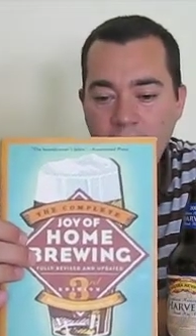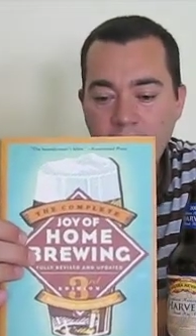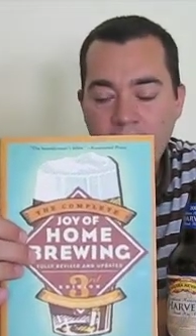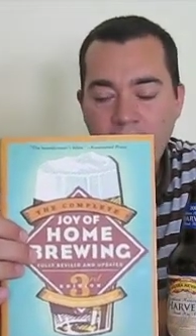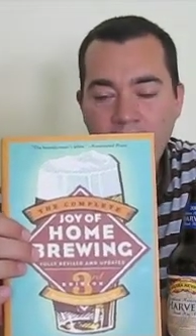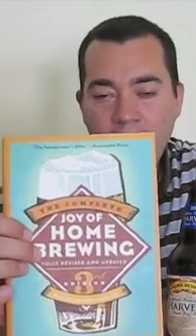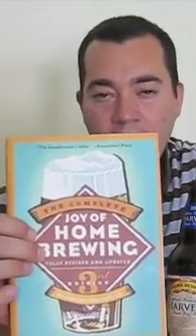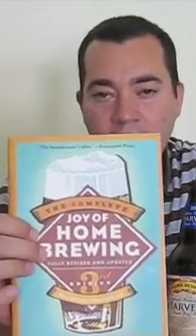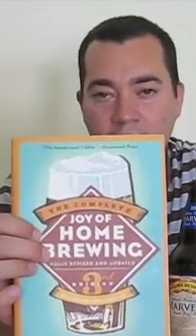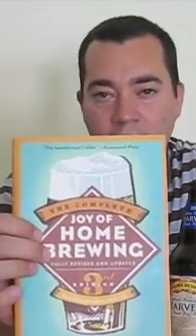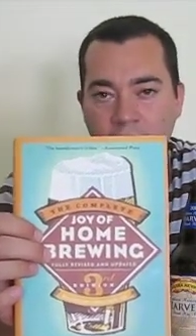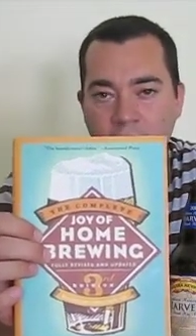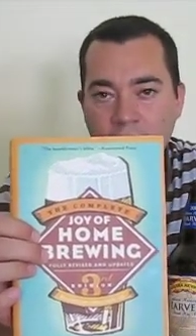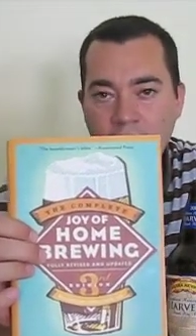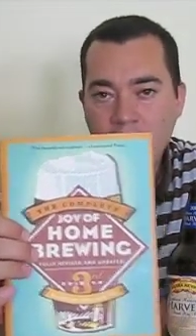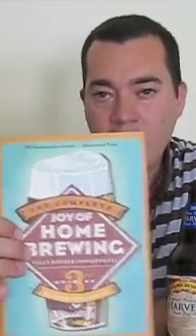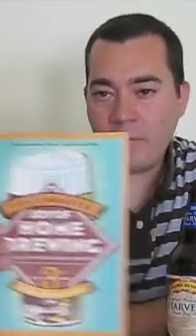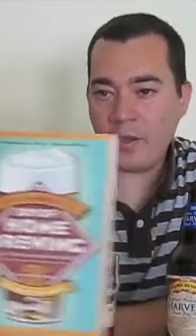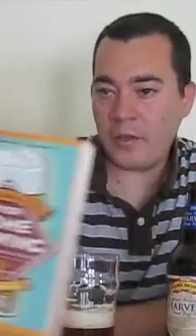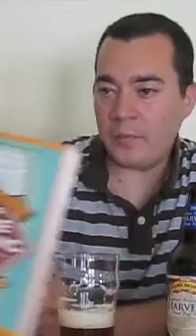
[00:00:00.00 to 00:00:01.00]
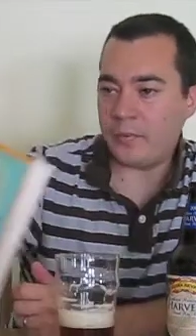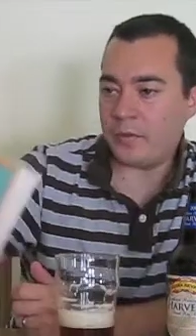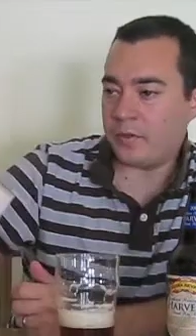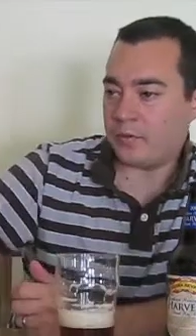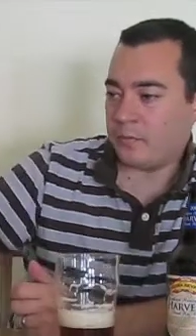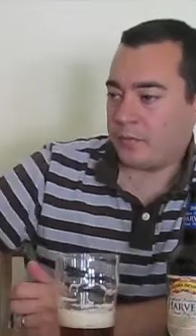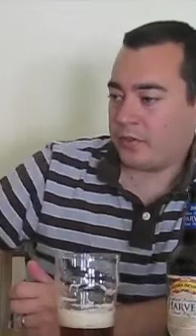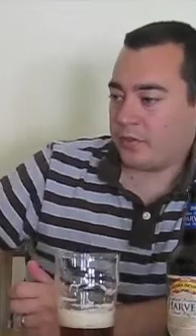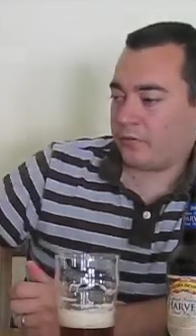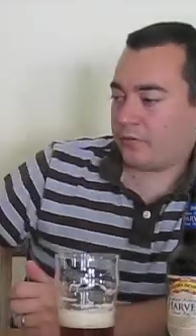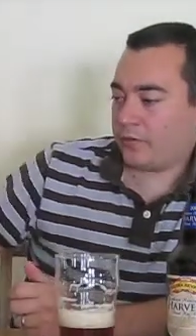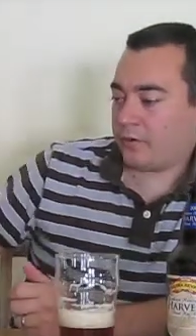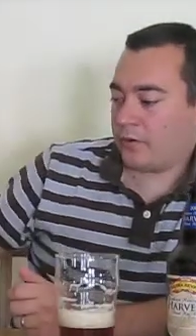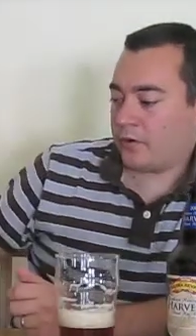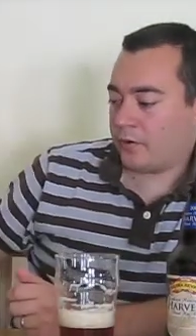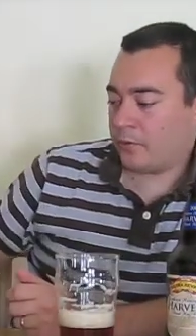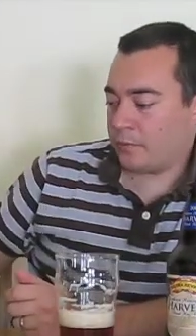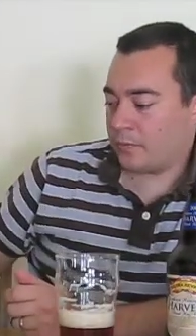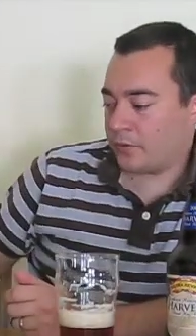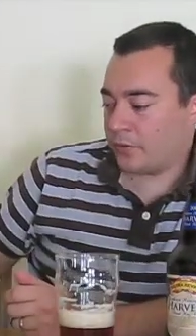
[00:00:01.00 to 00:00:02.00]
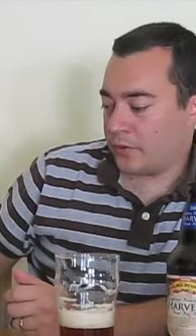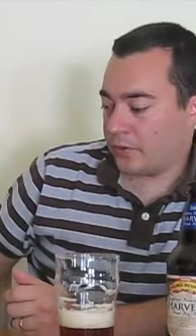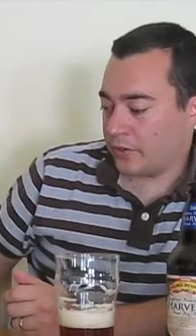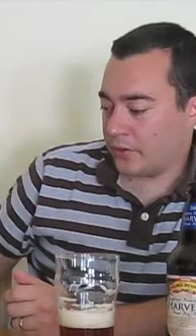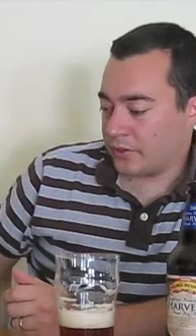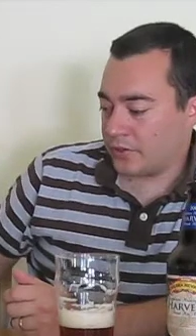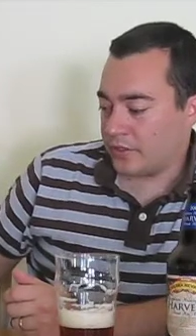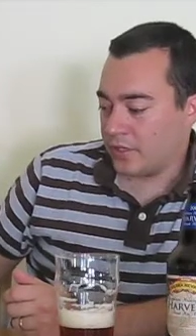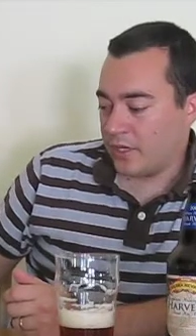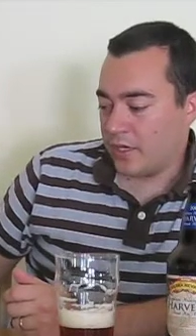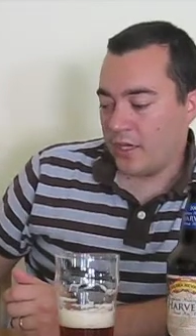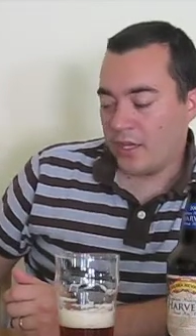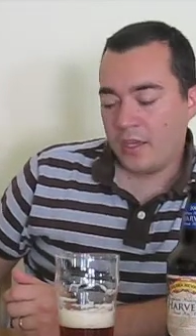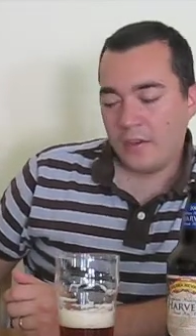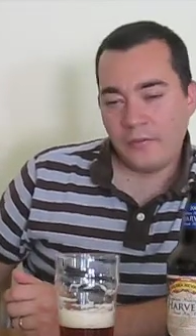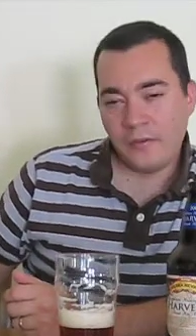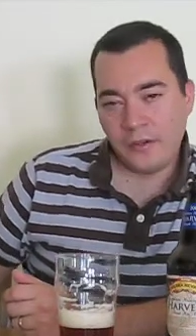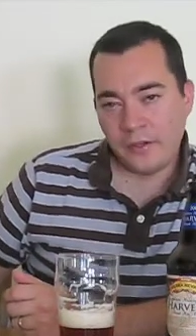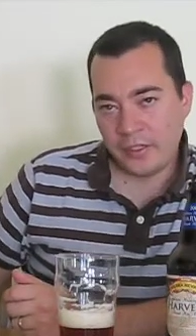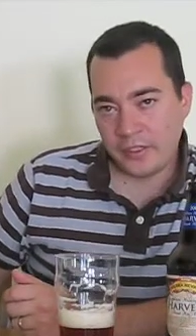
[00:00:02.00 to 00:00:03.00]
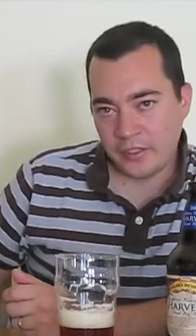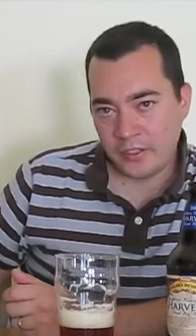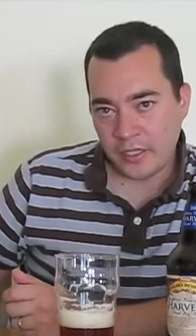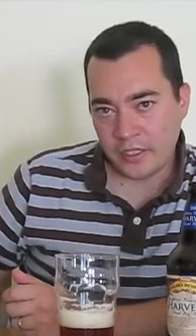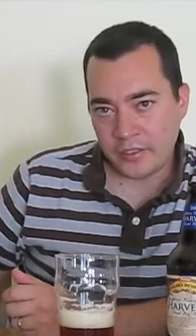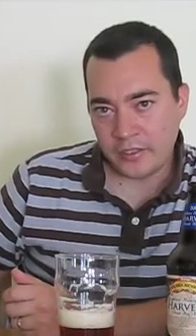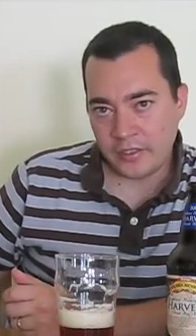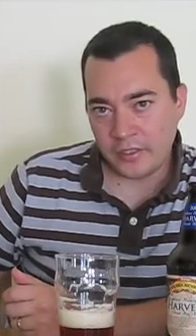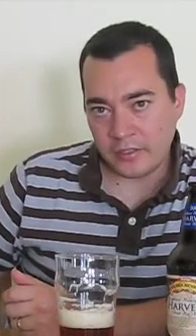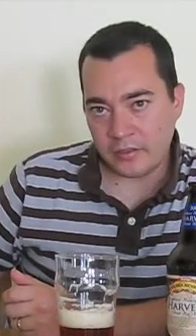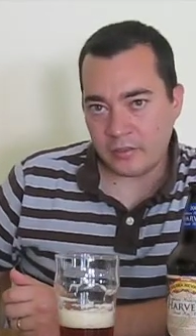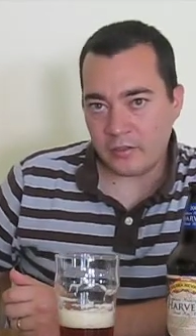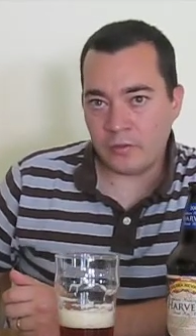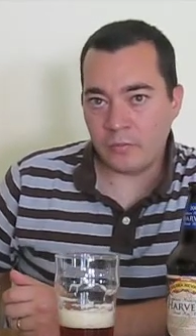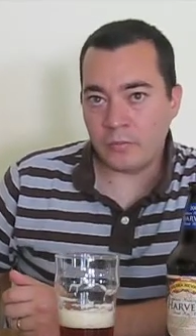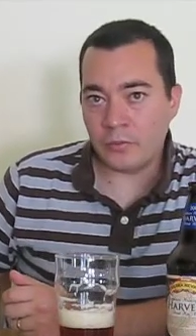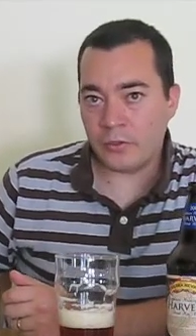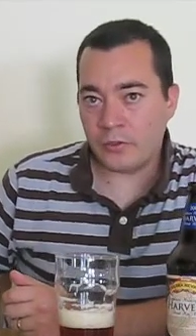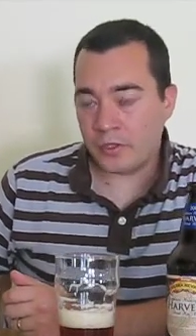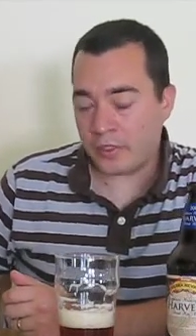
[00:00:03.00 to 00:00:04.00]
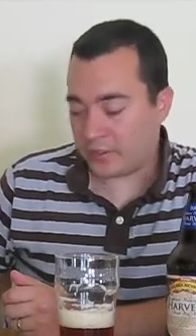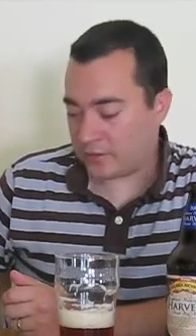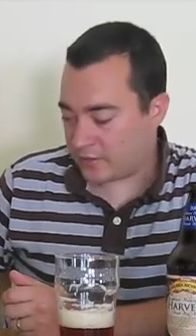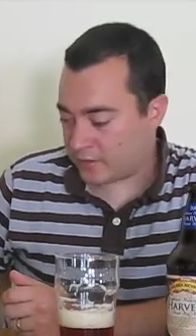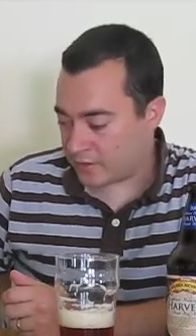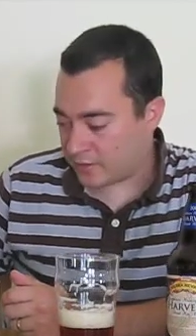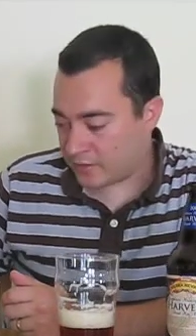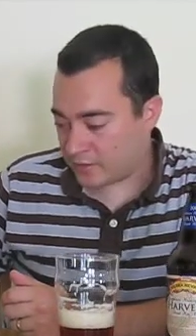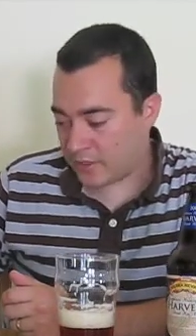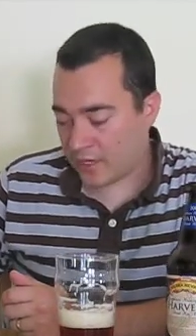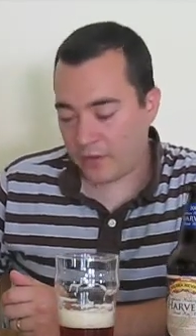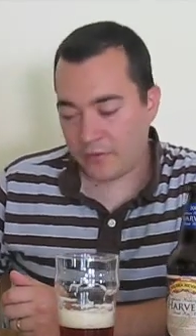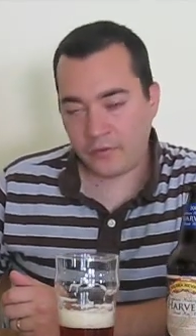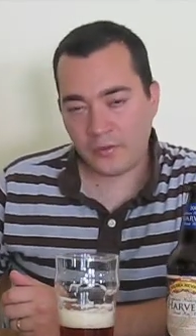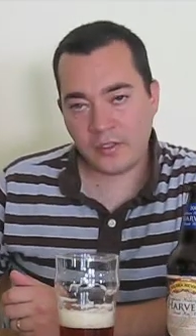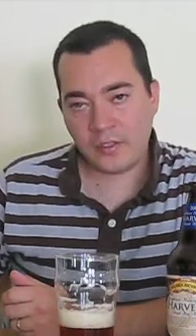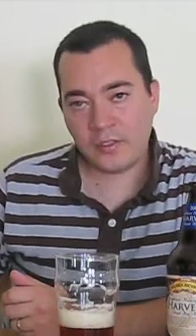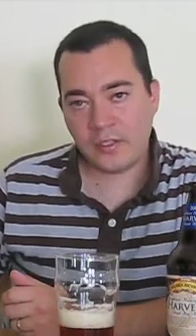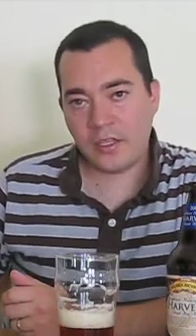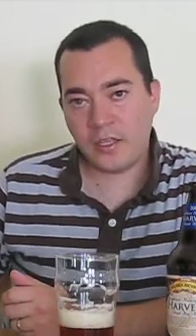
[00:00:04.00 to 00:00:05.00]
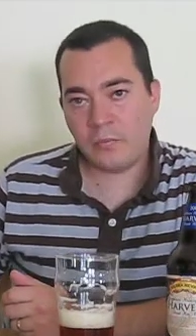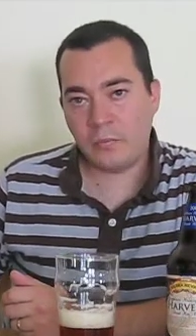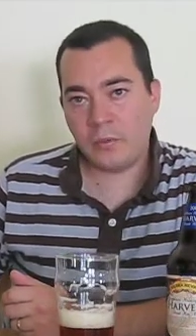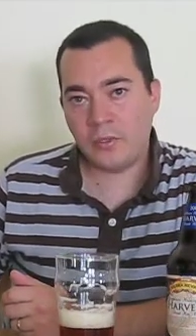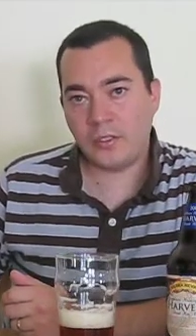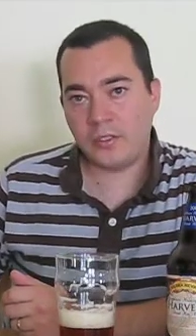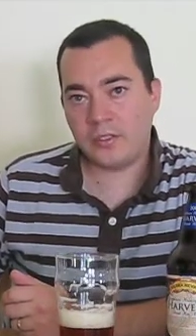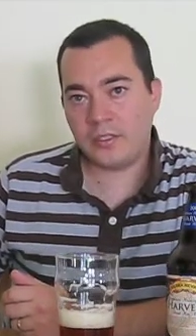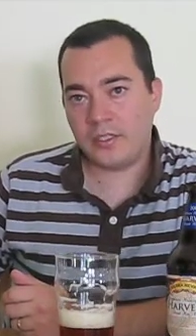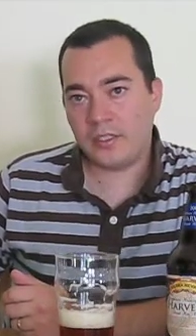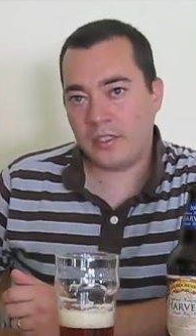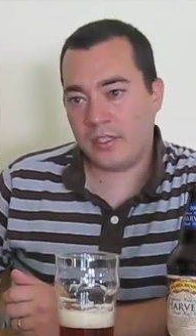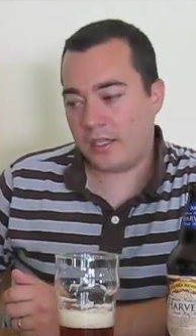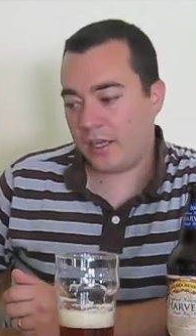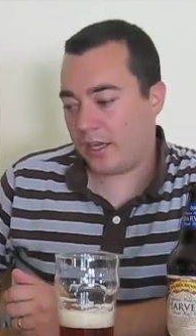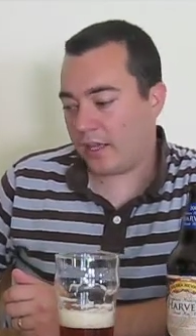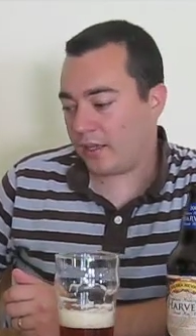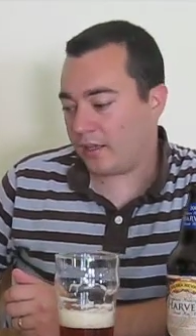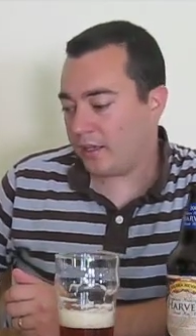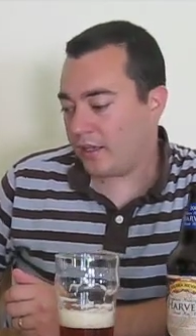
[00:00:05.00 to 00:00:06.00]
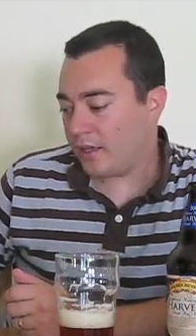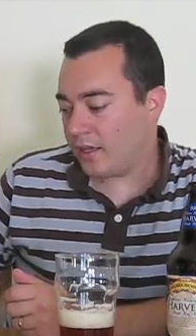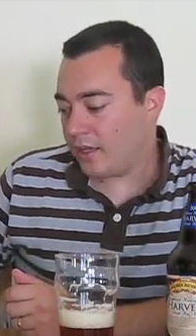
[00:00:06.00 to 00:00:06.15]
Very, very popular book for home brewers. If you're interested in home brewing, definitely a book to get.